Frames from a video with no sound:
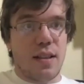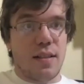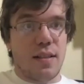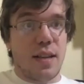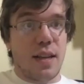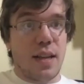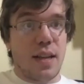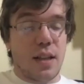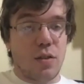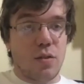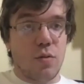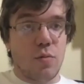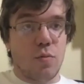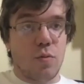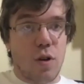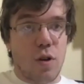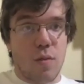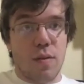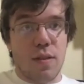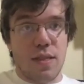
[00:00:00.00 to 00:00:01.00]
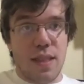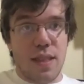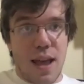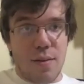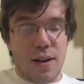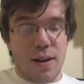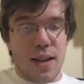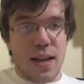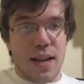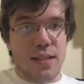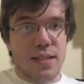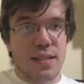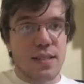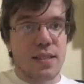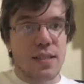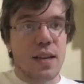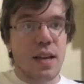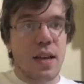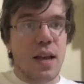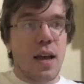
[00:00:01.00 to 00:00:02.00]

they get to work with nowadays